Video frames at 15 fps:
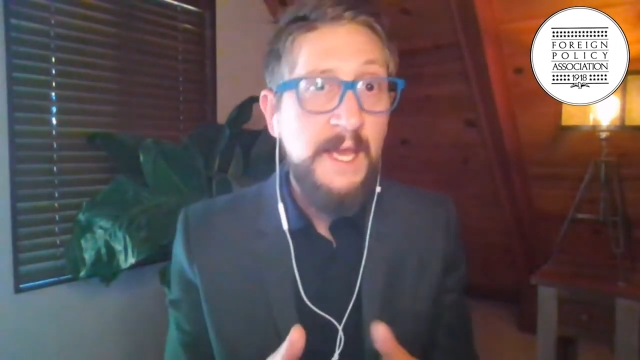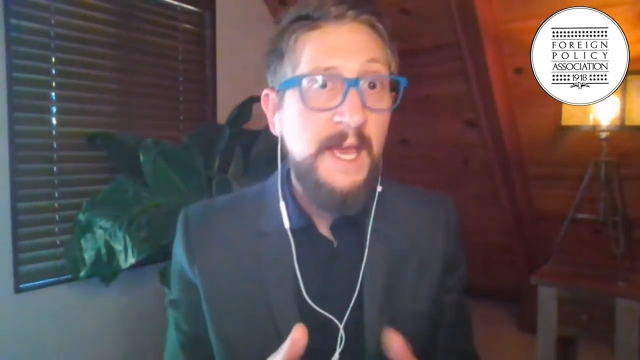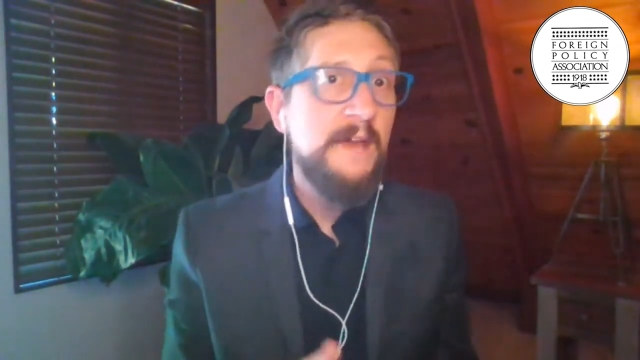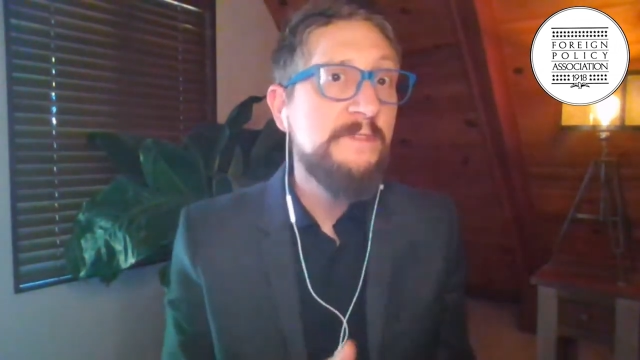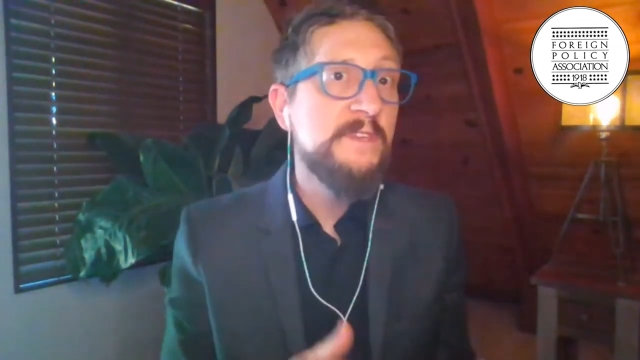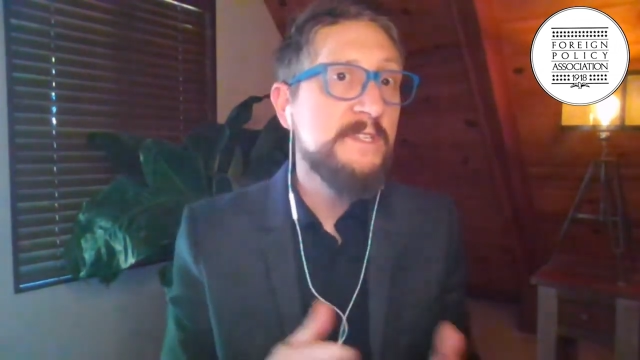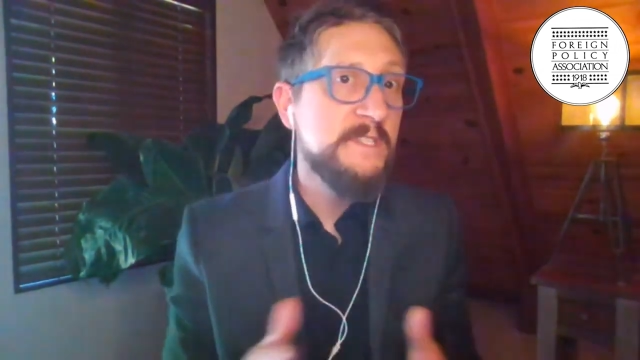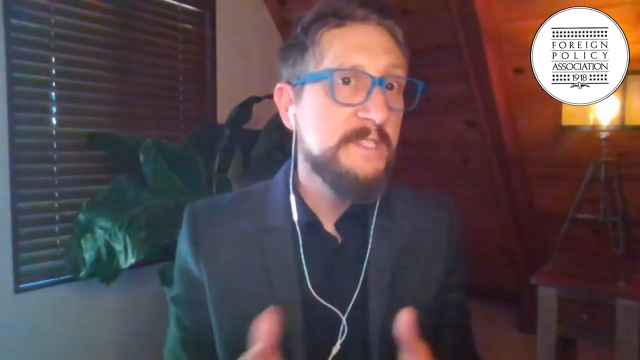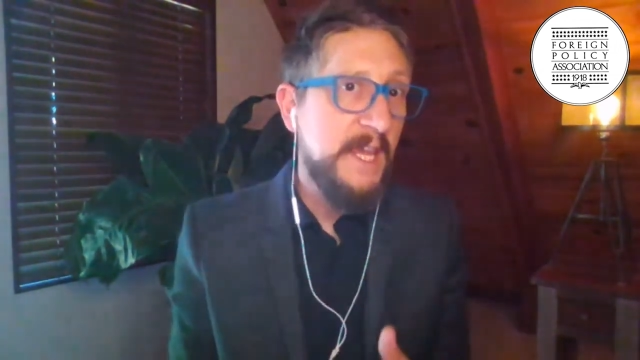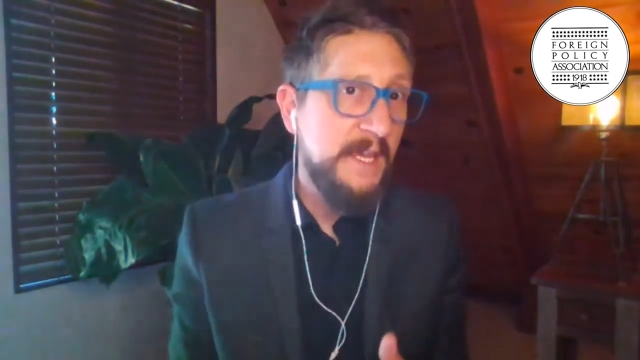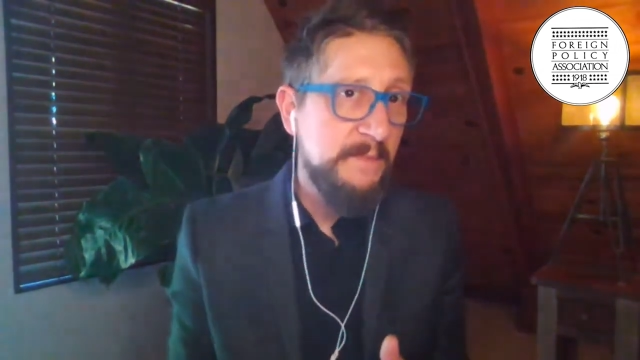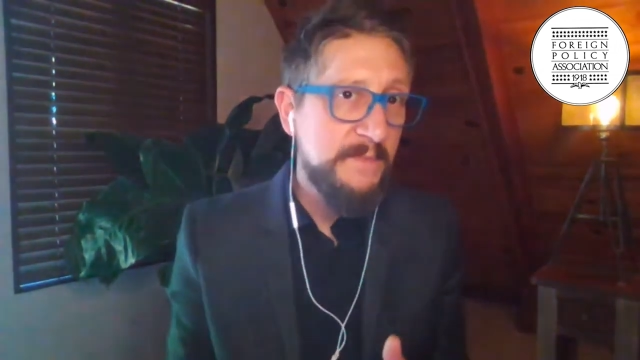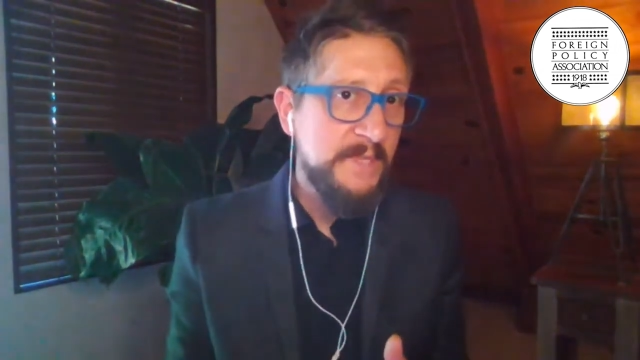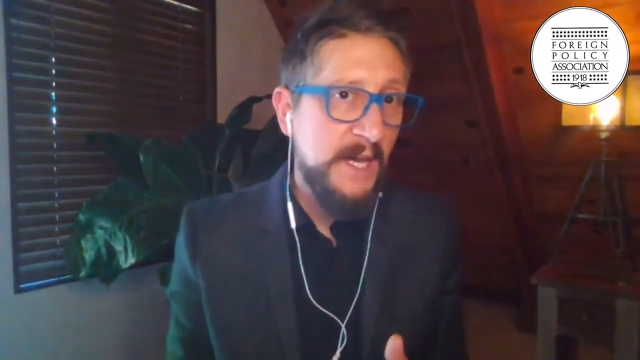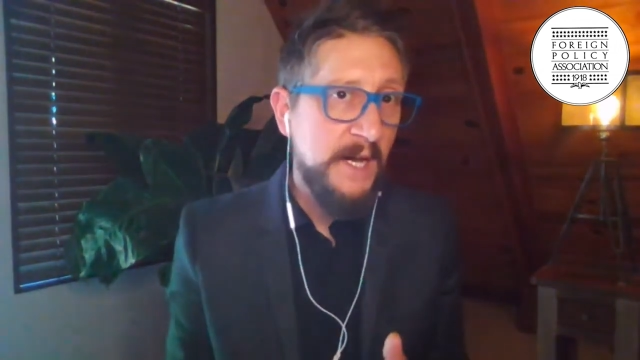At the
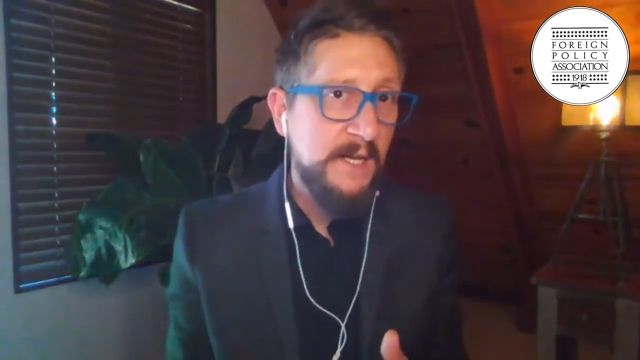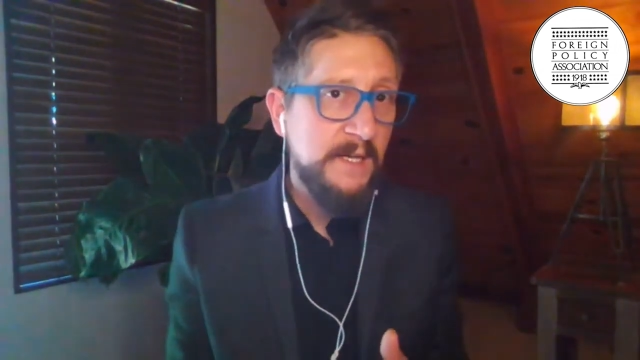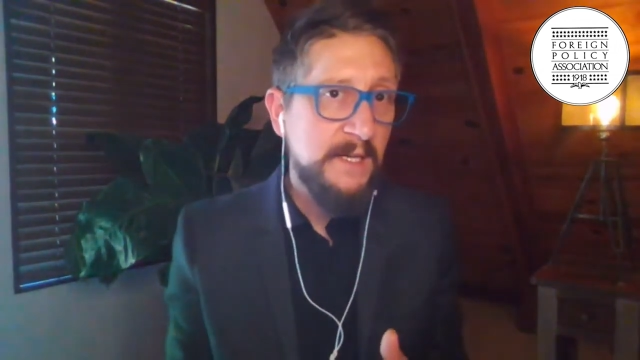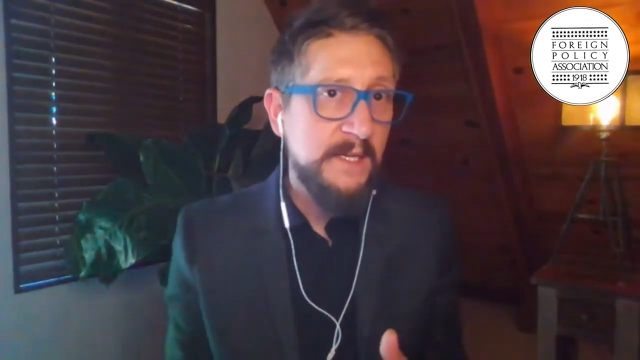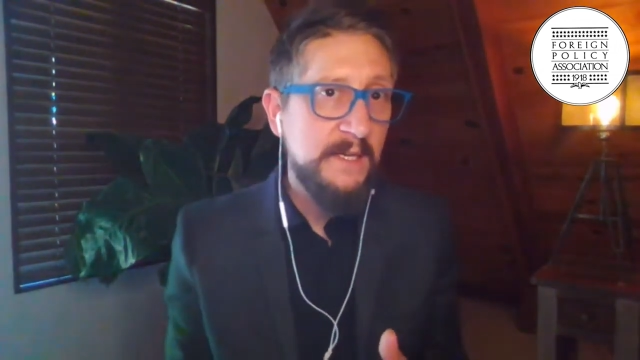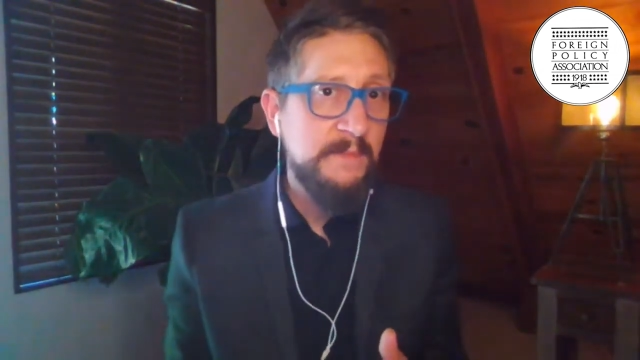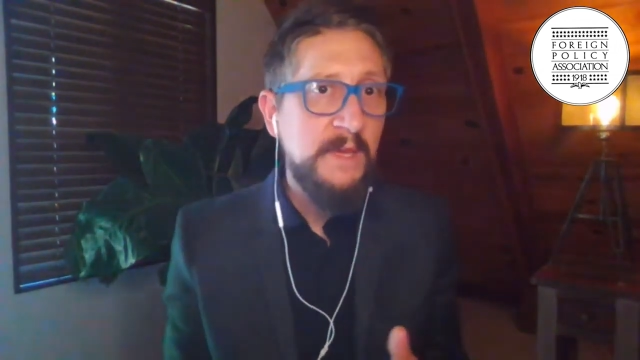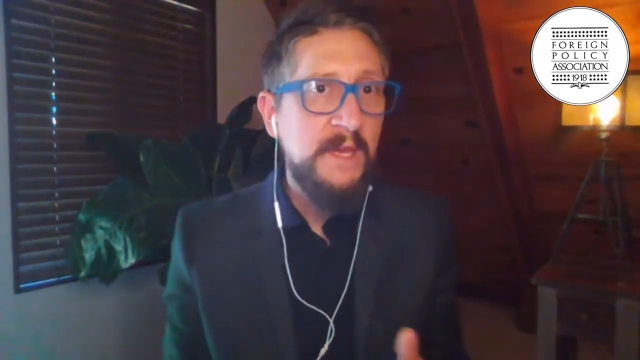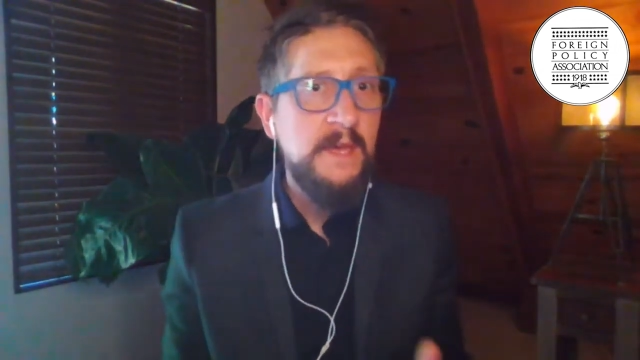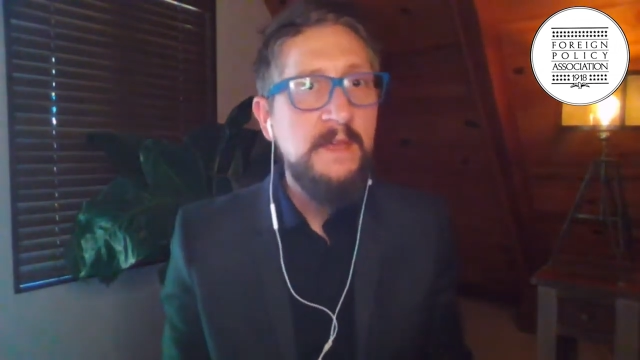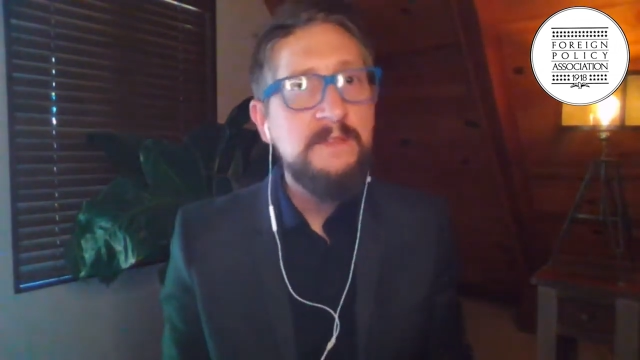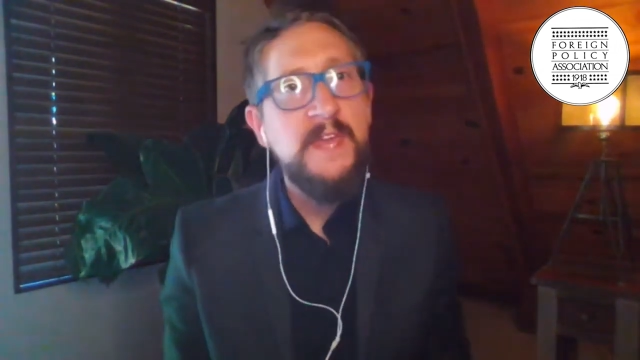same time,